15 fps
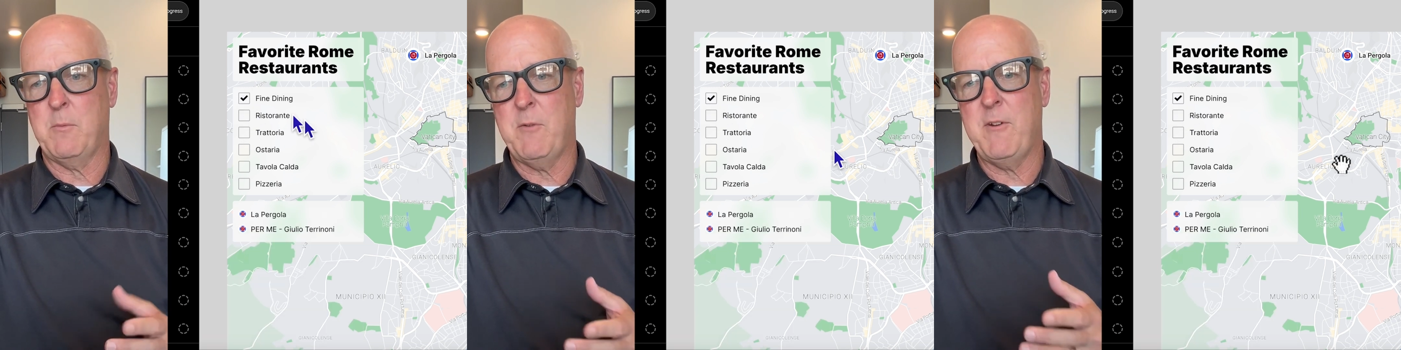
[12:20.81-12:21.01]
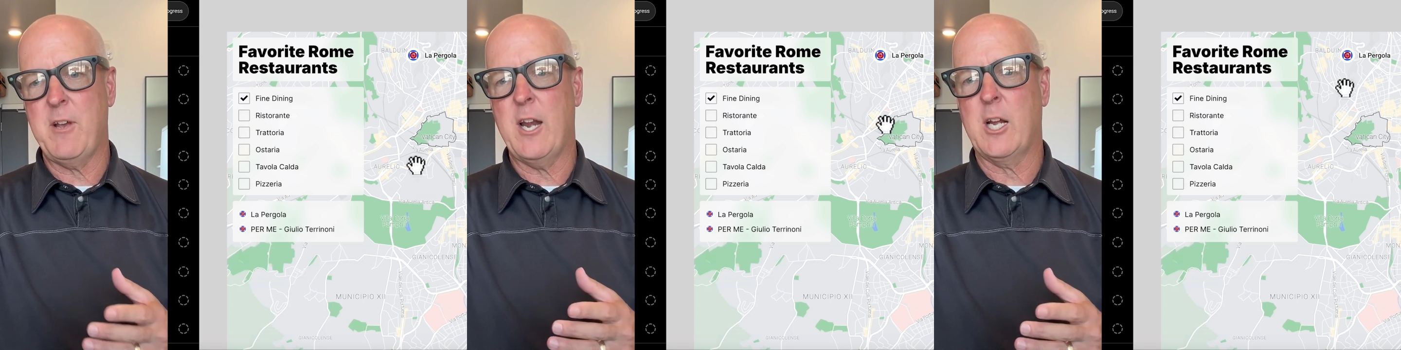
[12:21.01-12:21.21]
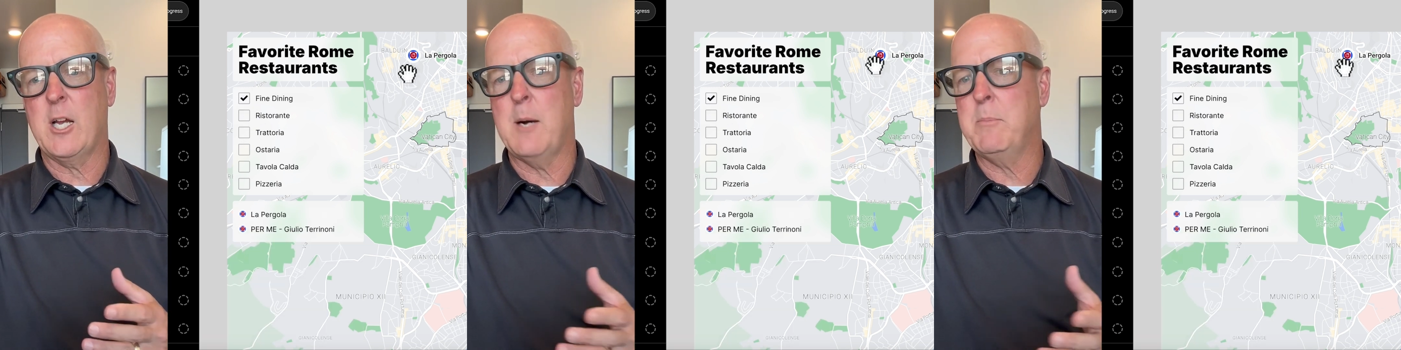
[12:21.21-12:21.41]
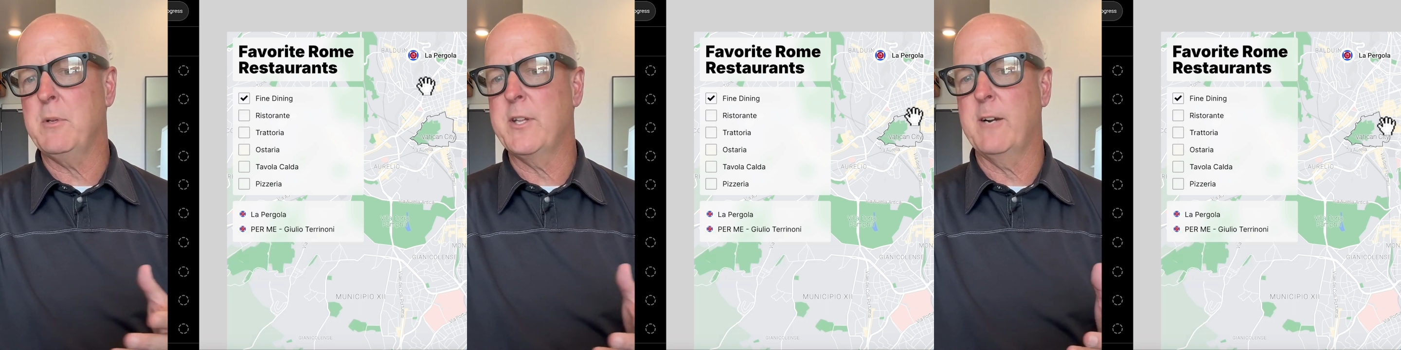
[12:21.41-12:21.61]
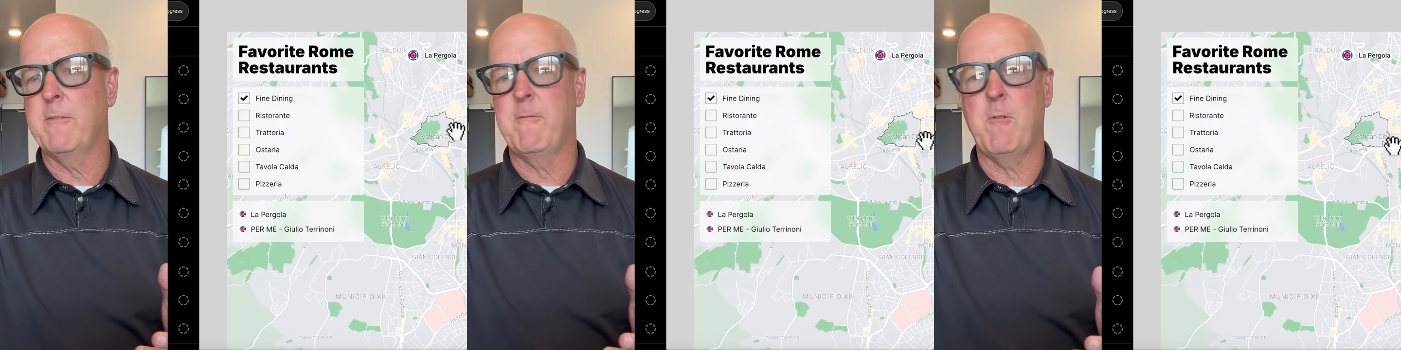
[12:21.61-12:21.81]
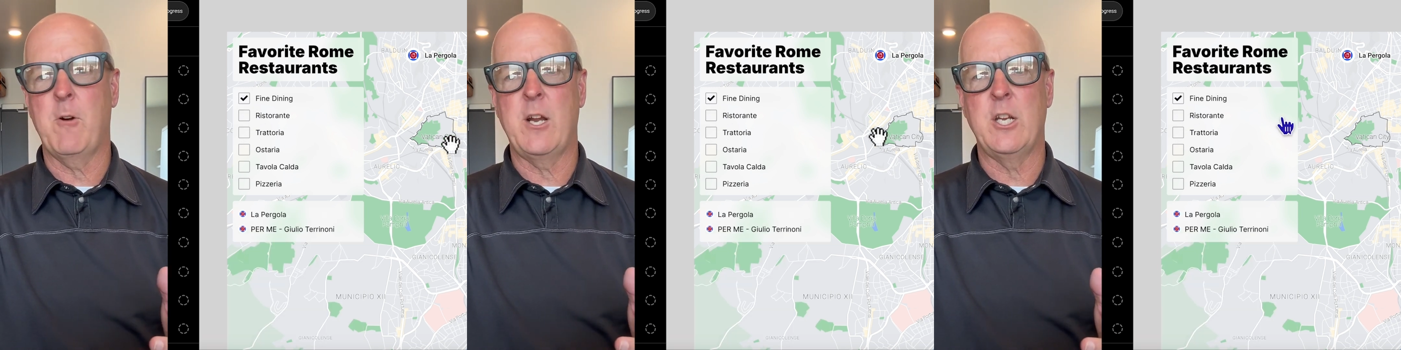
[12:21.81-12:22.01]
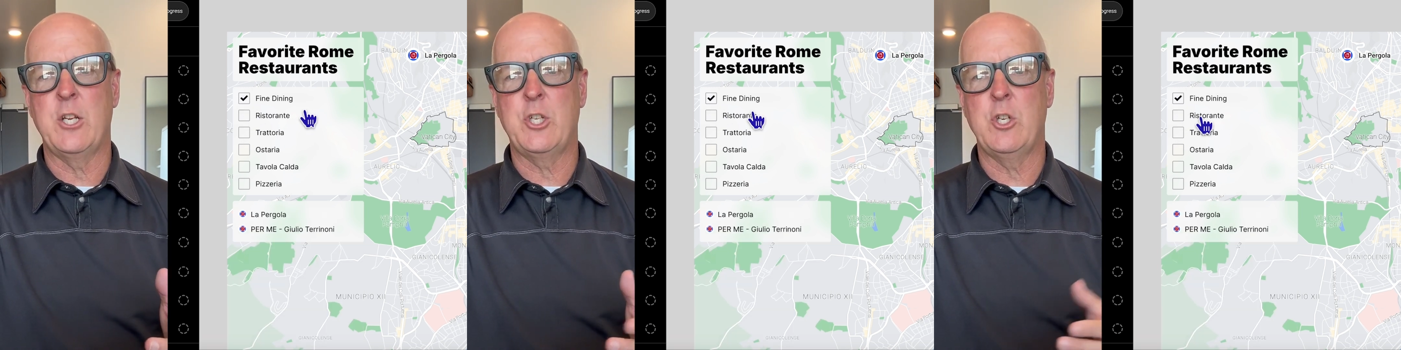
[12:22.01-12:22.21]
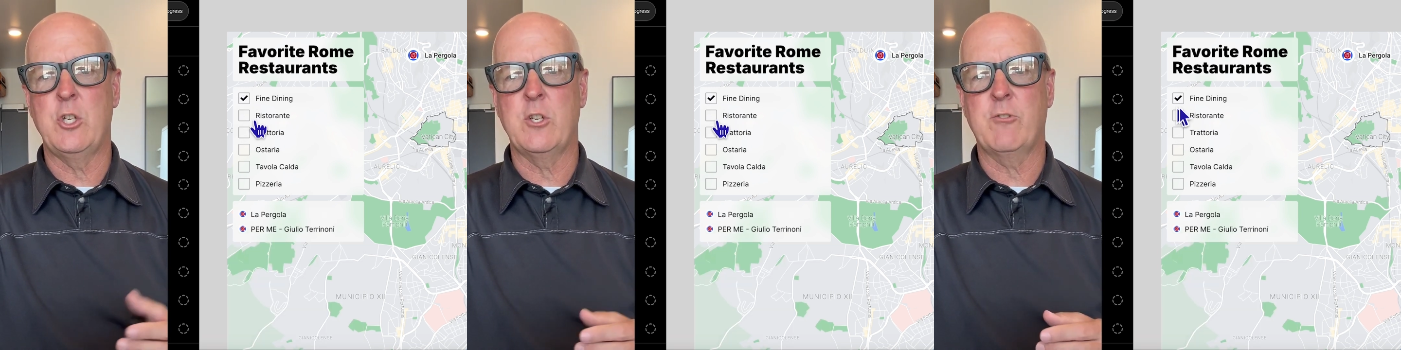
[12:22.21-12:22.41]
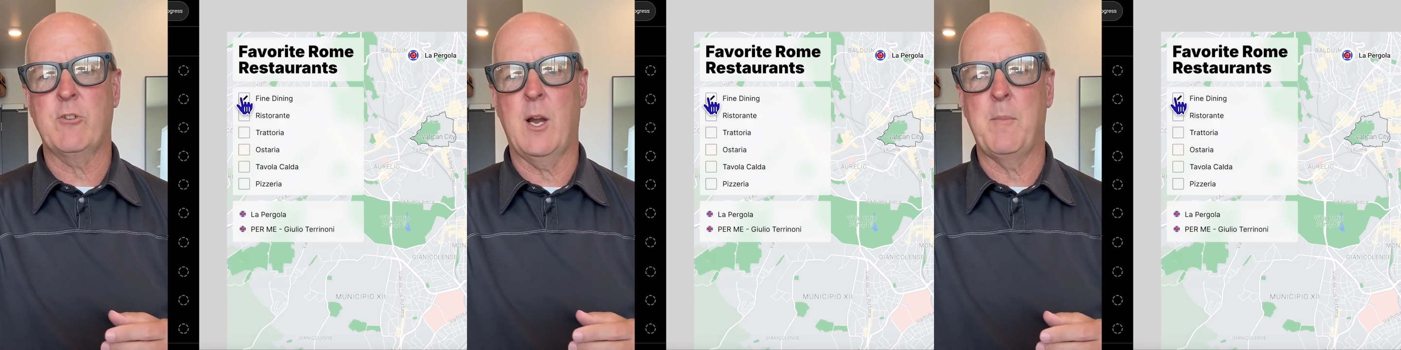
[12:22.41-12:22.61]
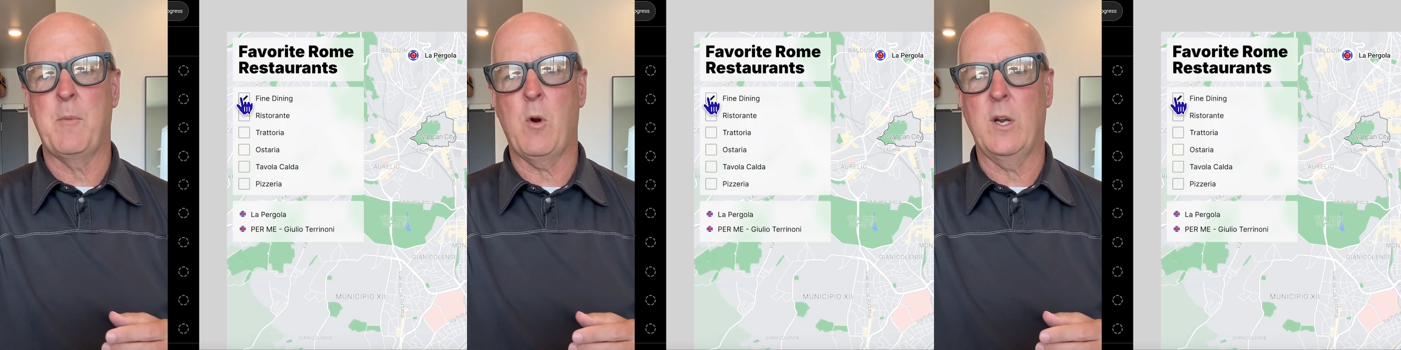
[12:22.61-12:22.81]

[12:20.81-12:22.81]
Well, we've got a couple there for you to choose from.